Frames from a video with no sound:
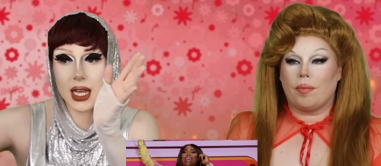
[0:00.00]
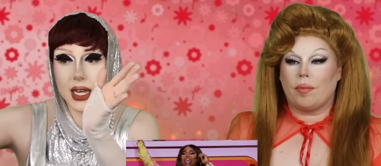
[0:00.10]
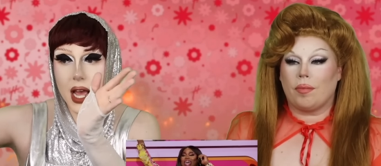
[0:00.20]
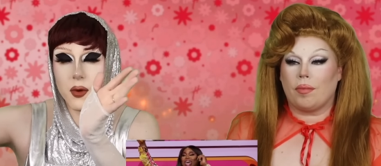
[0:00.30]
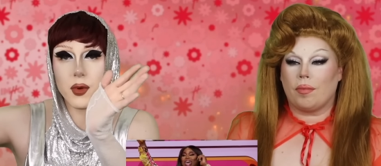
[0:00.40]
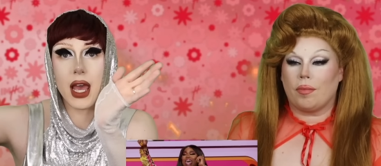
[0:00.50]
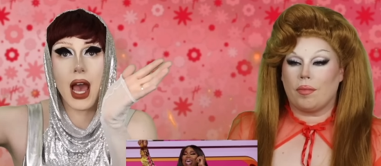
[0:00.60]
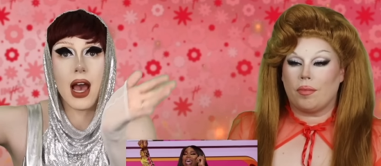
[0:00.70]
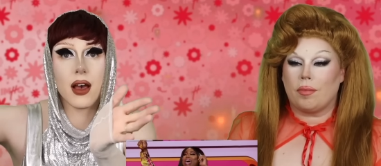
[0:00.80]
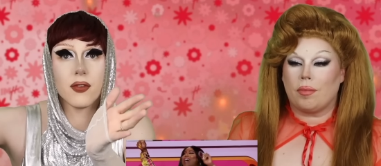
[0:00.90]
Speaker 1: and now we
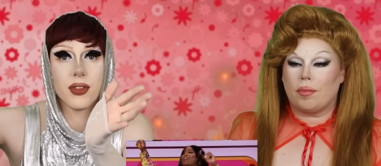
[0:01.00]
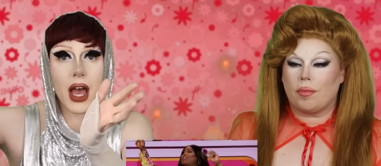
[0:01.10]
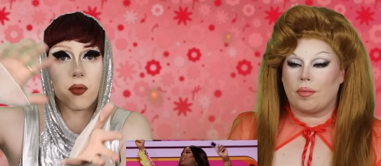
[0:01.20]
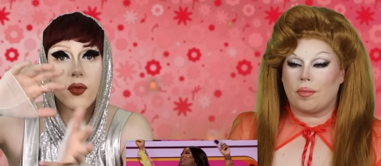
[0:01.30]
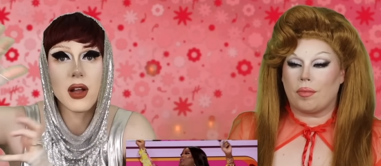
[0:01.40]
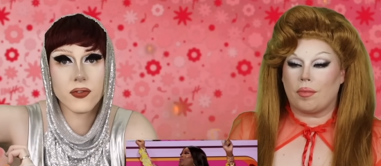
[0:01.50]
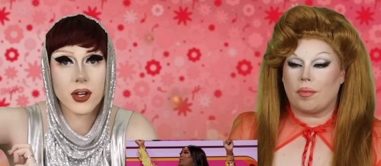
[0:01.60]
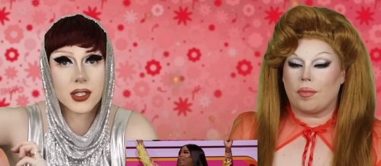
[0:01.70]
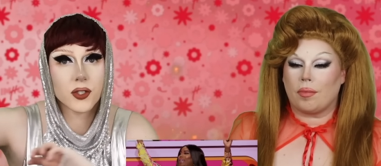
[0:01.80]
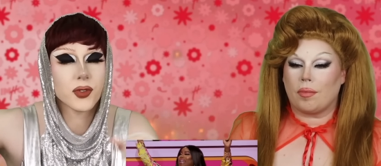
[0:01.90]
have that
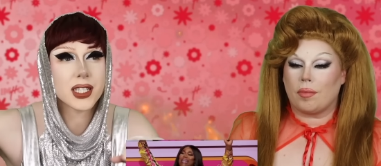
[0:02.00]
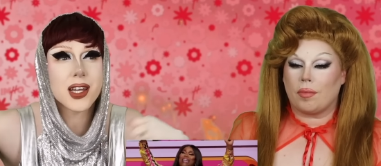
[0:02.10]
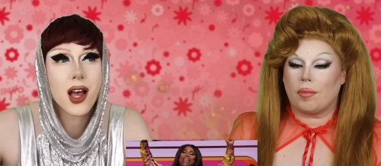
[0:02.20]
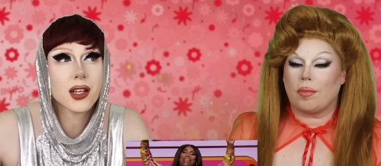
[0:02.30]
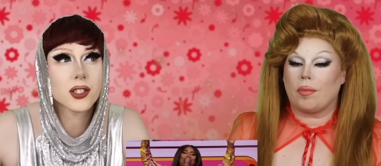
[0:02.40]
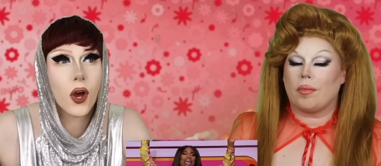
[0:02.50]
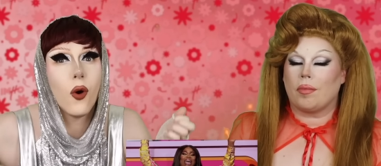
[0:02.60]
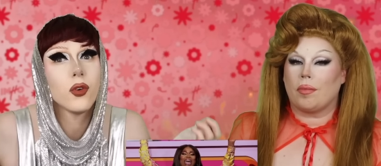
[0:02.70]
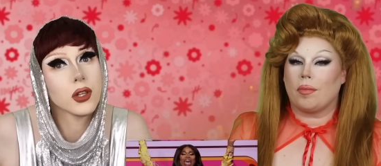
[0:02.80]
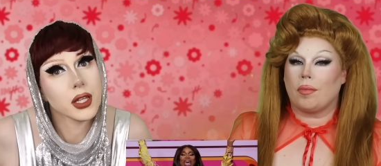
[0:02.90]
reference. So it's not
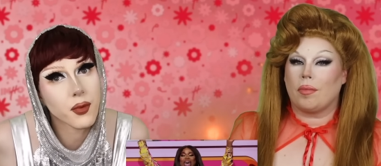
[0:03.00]
totally